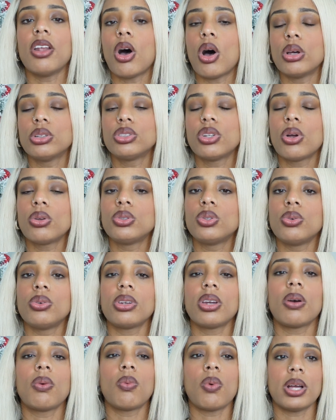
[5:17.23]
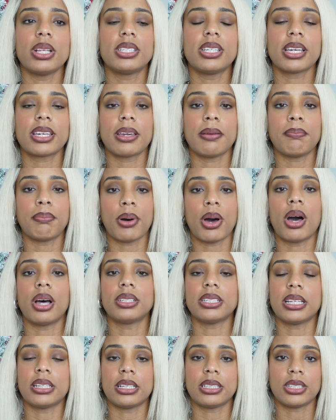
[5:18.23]
also doing a 1 second pause
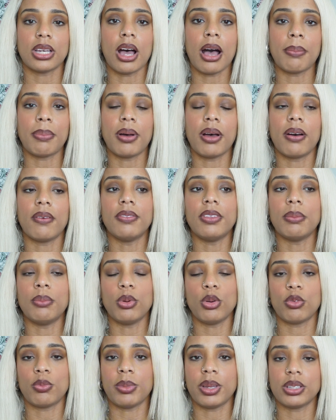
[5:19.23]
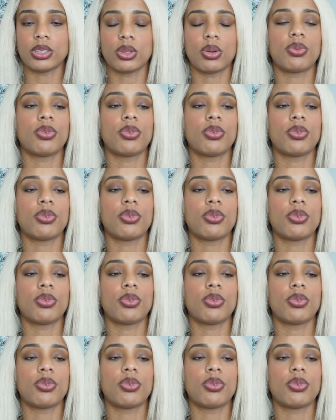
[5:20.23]
at the top of the movement. So